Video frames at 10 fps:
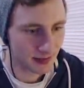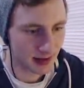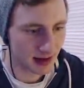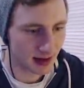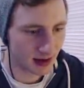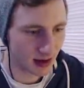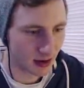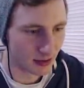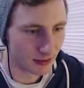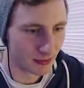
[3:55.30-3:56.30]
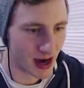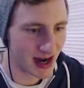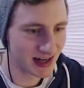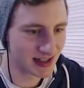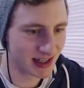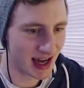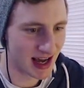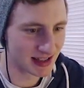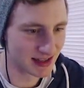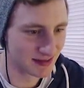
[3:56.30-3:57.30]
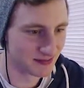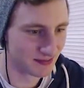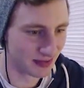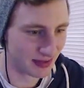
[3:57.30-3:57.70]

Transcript: Oh no, wide chasm